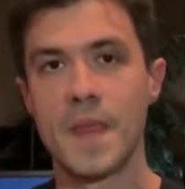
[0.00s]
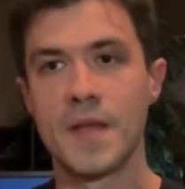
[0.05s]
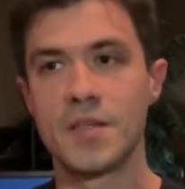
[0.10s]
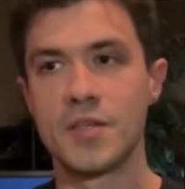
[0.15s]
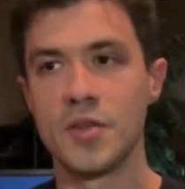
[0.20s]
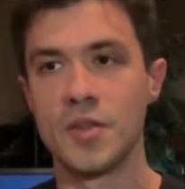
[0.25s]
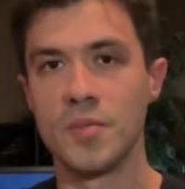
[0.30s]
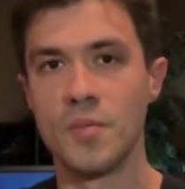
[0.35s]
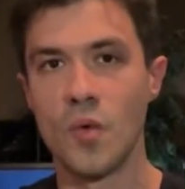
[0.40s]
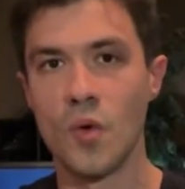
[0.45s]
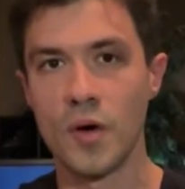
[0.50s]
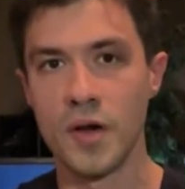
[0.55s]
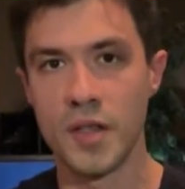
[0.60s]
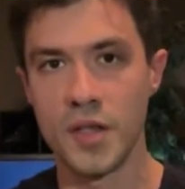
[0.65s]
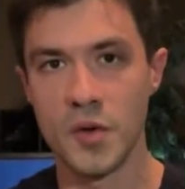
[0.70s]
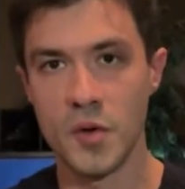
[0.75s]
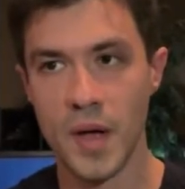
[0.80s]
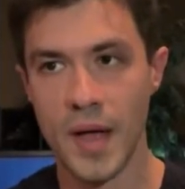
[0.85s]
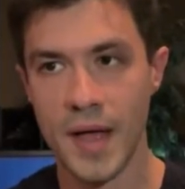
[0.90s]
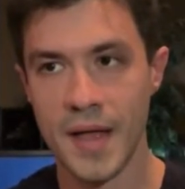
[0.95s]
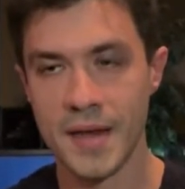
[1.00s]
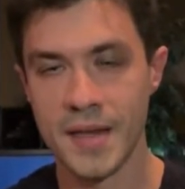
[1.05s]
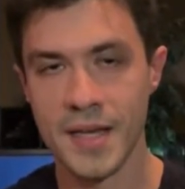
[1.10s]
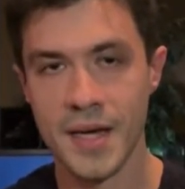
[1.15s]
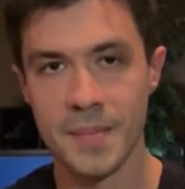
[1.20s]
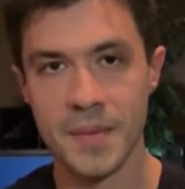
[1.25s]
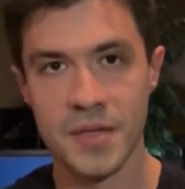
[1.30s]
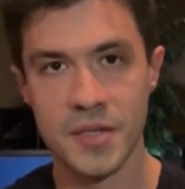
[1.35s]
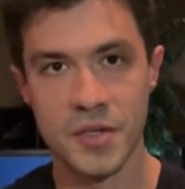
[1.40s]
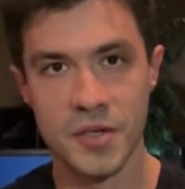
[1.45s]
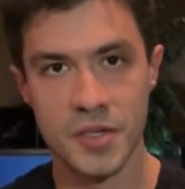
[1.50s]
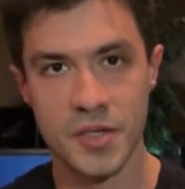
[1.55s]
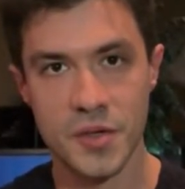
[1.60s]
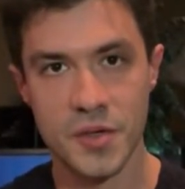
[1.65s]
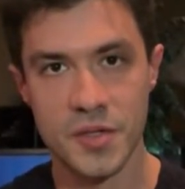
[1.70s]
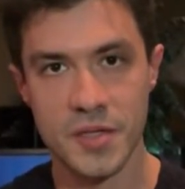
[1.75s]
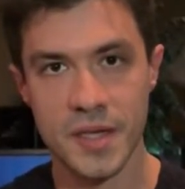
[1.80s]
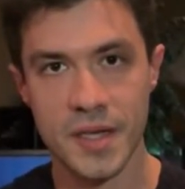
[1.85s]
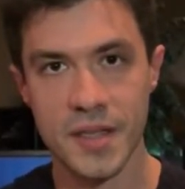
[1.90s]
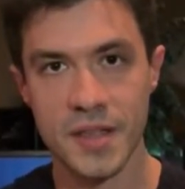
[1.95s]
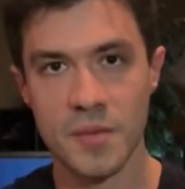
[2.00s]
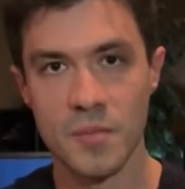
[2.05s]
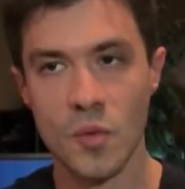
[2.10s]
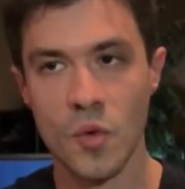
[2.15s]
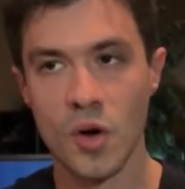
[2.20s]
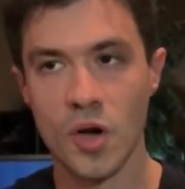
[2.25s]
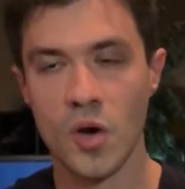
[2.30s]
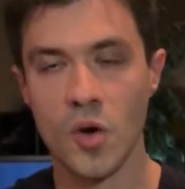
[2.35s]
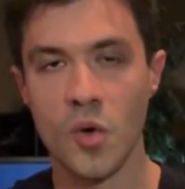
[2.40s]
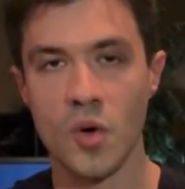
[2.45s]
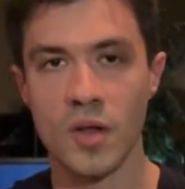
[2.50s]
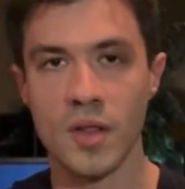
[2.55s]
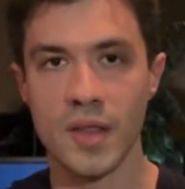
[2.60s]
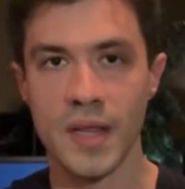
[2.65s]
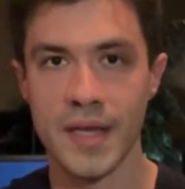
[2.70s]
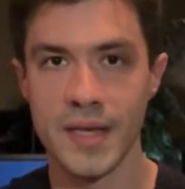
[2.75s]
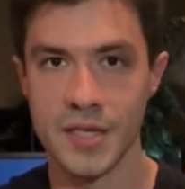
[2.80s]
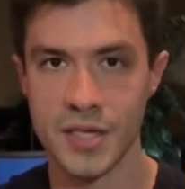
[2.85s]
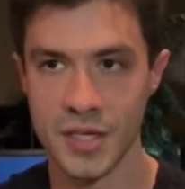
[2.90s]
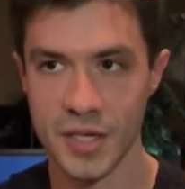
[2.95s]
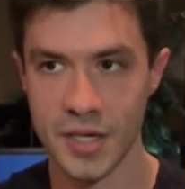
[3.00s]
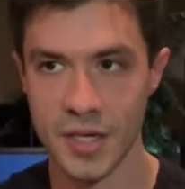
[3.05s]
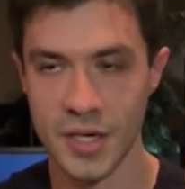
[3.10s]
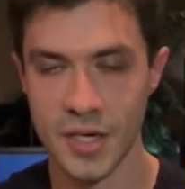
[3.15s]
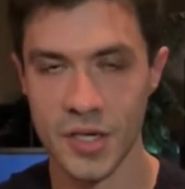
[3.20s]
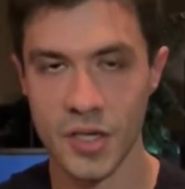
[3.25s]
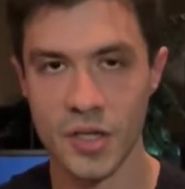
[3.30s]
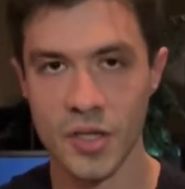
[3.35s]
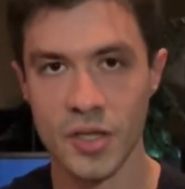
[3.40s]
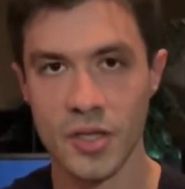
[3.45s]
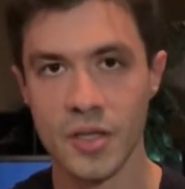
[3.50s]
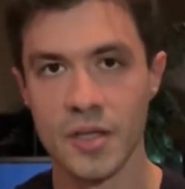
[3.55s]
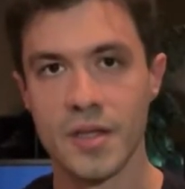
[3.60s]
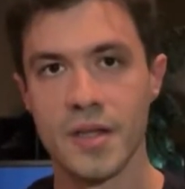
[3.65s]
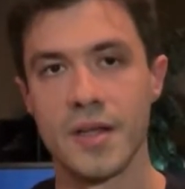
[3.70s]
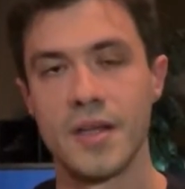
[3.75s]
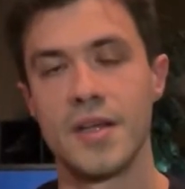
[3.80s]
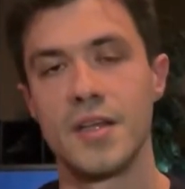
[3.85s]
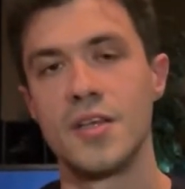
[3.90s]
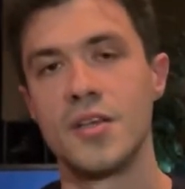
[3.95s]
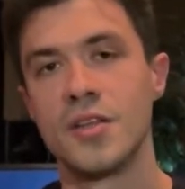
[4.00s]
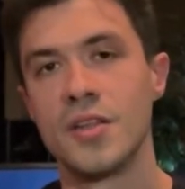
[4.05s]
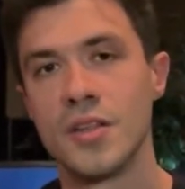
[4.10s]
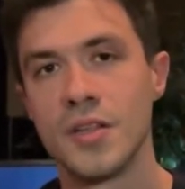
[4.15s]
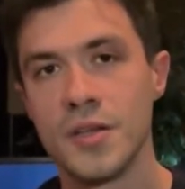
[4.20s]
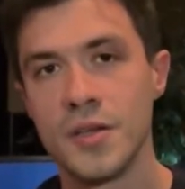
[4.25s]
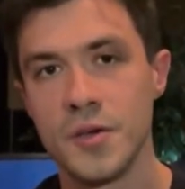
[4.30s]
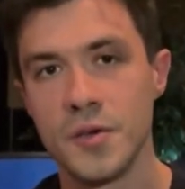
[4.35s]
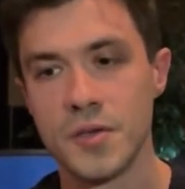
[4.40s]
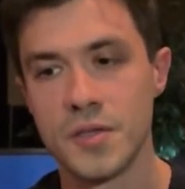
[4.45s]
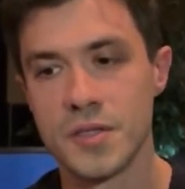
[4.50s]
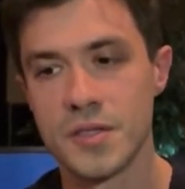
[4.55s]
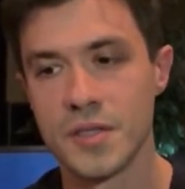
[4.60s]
So the more you end up introducing, the more correlation you'll lose.